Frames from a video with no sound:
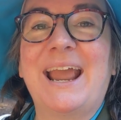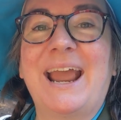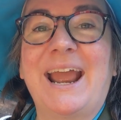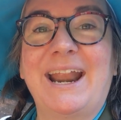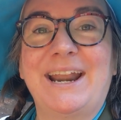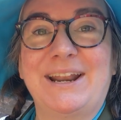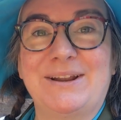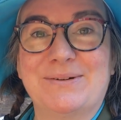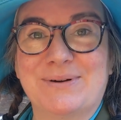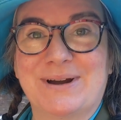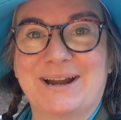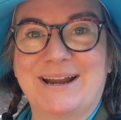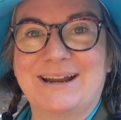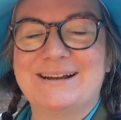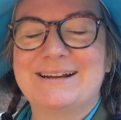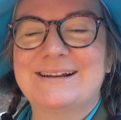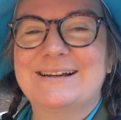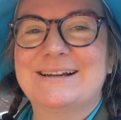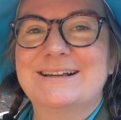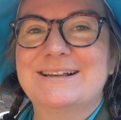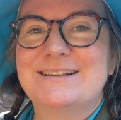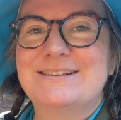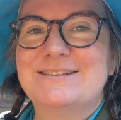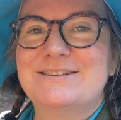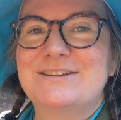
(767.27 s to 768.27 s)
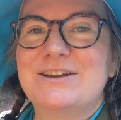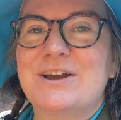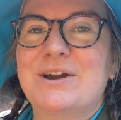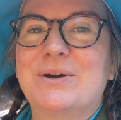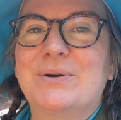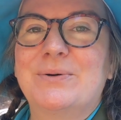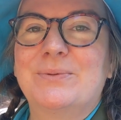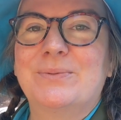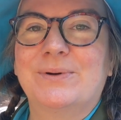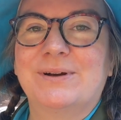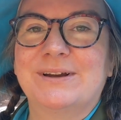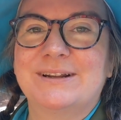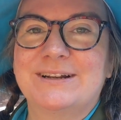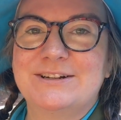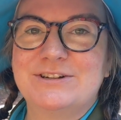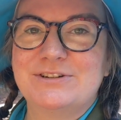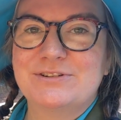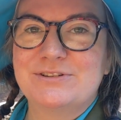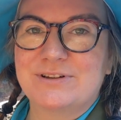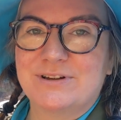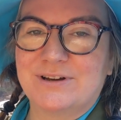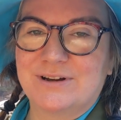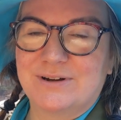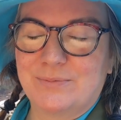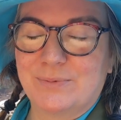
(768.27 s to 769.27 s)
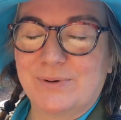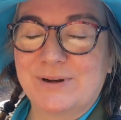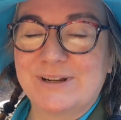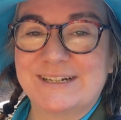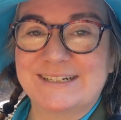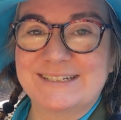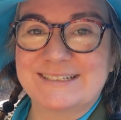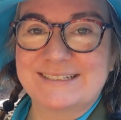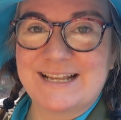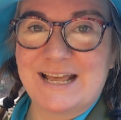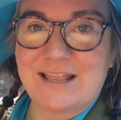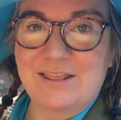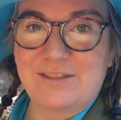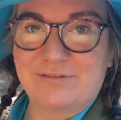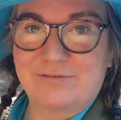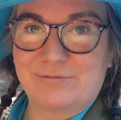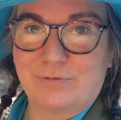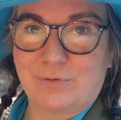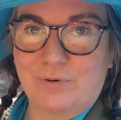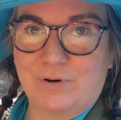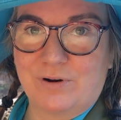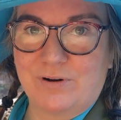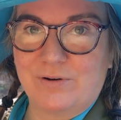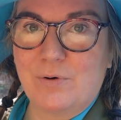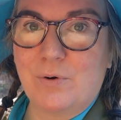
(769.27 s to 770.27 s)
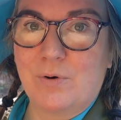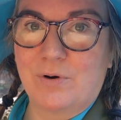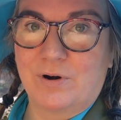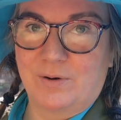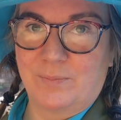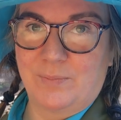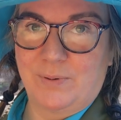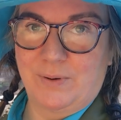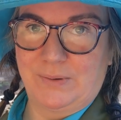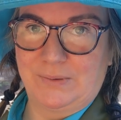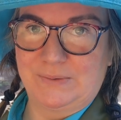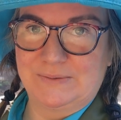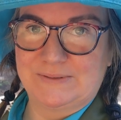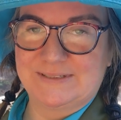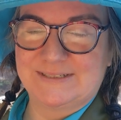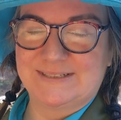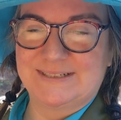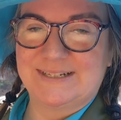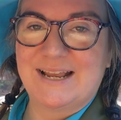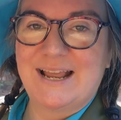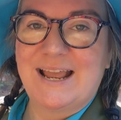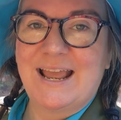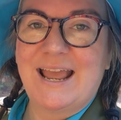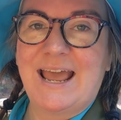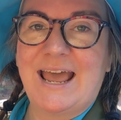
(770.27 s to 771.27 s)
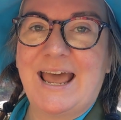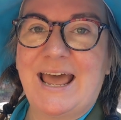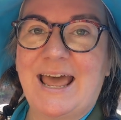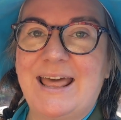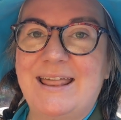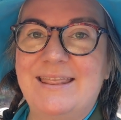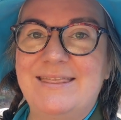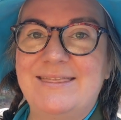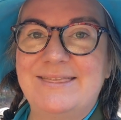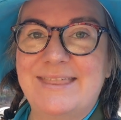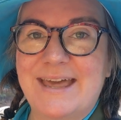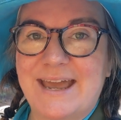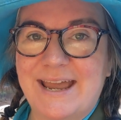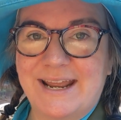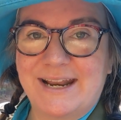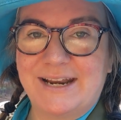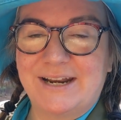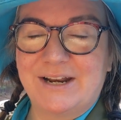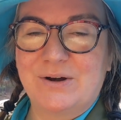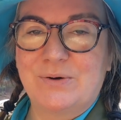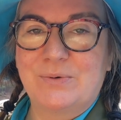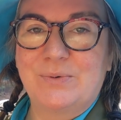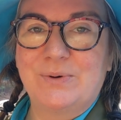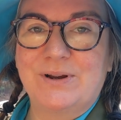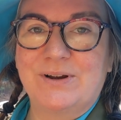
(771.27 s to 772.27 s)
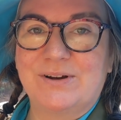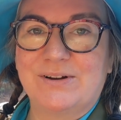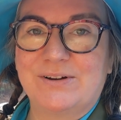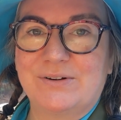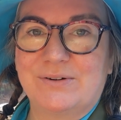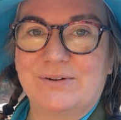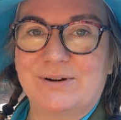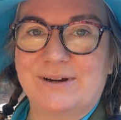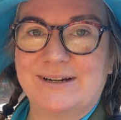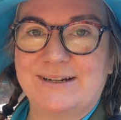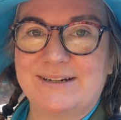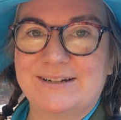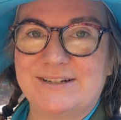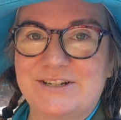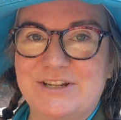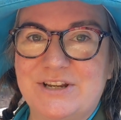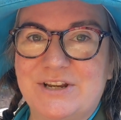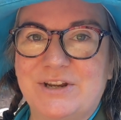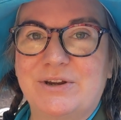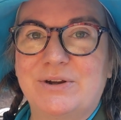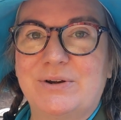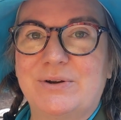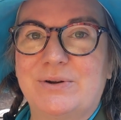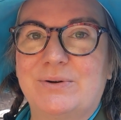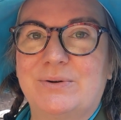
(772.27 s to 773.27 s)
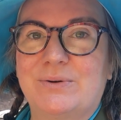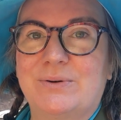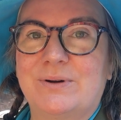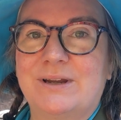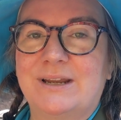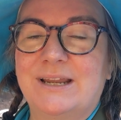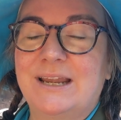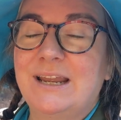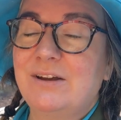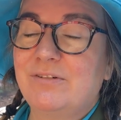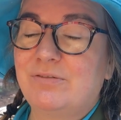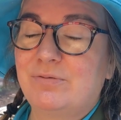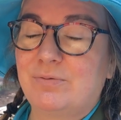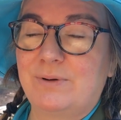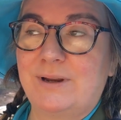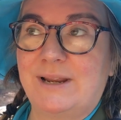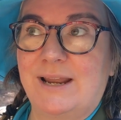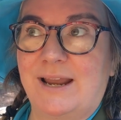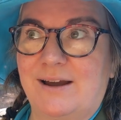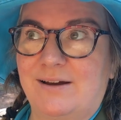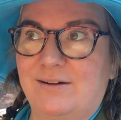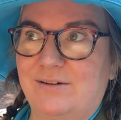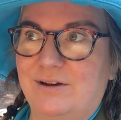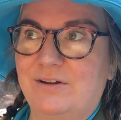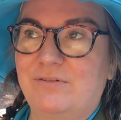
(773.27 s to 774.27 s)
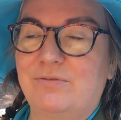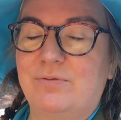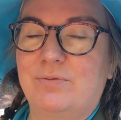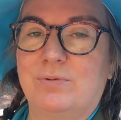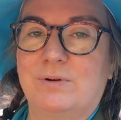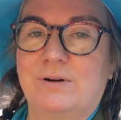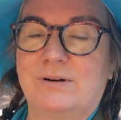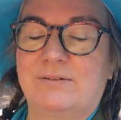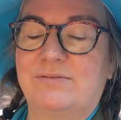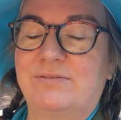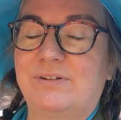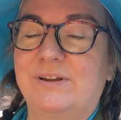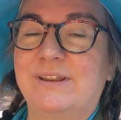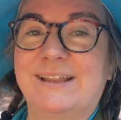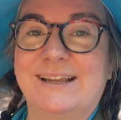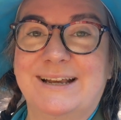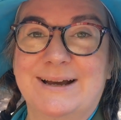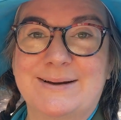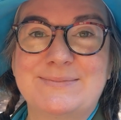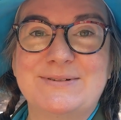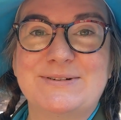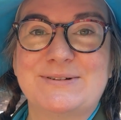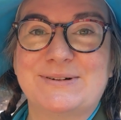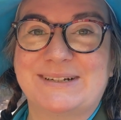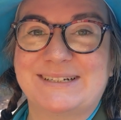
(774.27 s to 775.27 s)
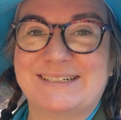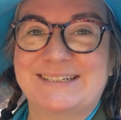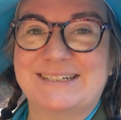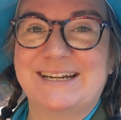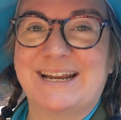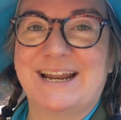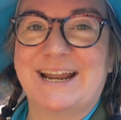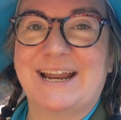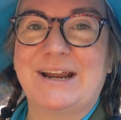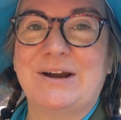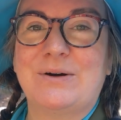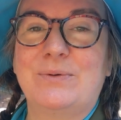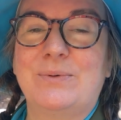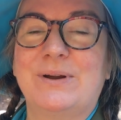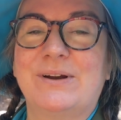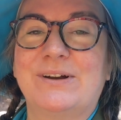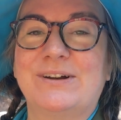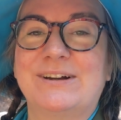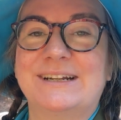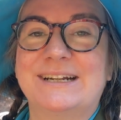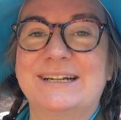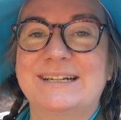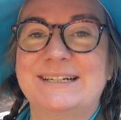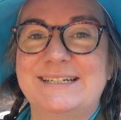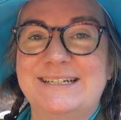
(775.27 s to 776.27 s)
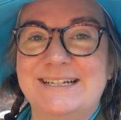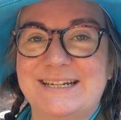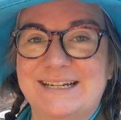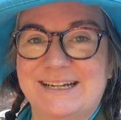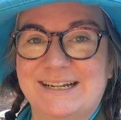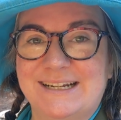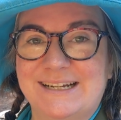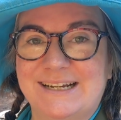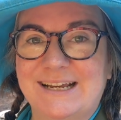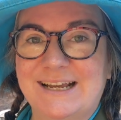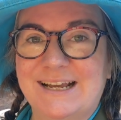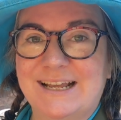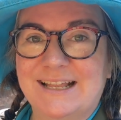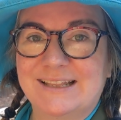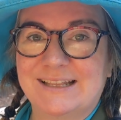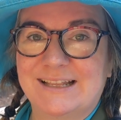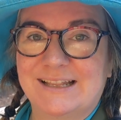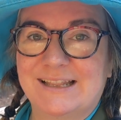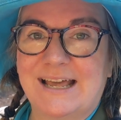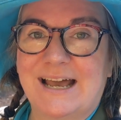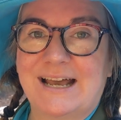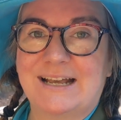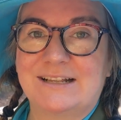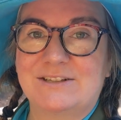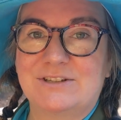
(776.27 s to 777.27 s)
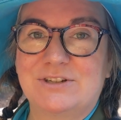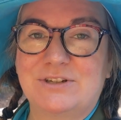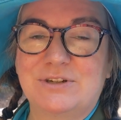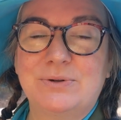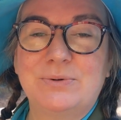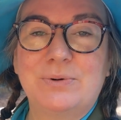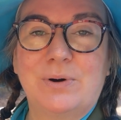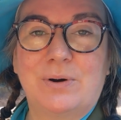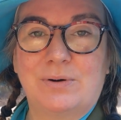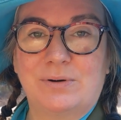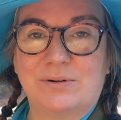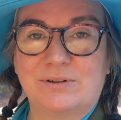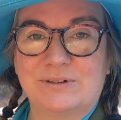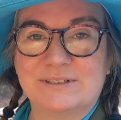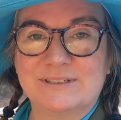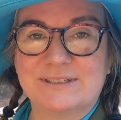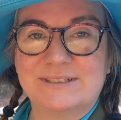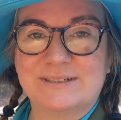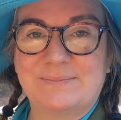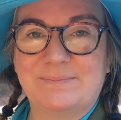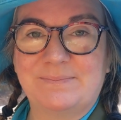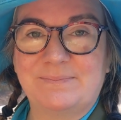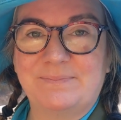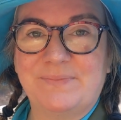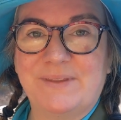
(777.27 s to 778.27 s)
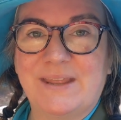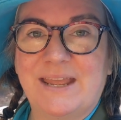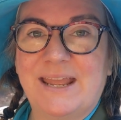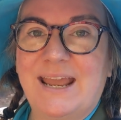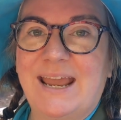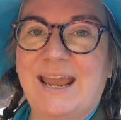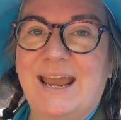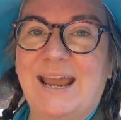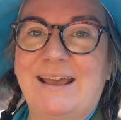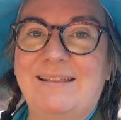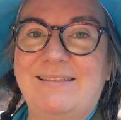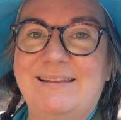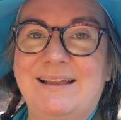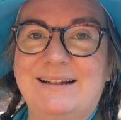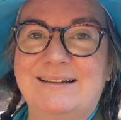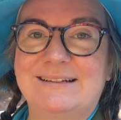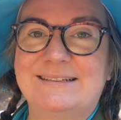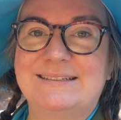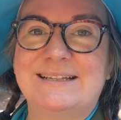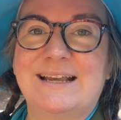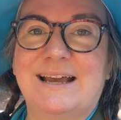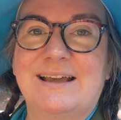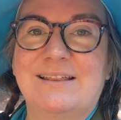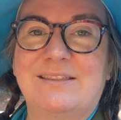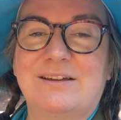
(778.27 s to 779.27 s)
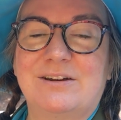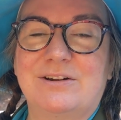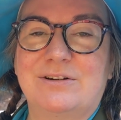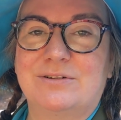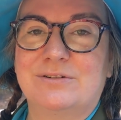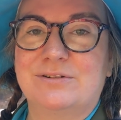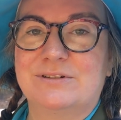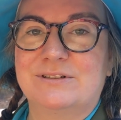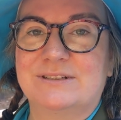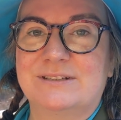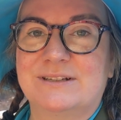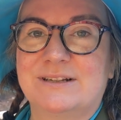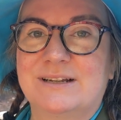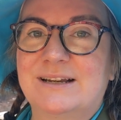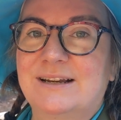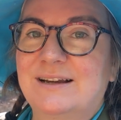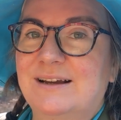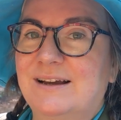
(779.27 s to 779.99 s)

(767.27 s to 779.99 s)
Anyway, so we're going to do the, we're going to set the four corner posts and then we are going to if we have if we're feeling up to it today we are going to dig the last two holes and then set those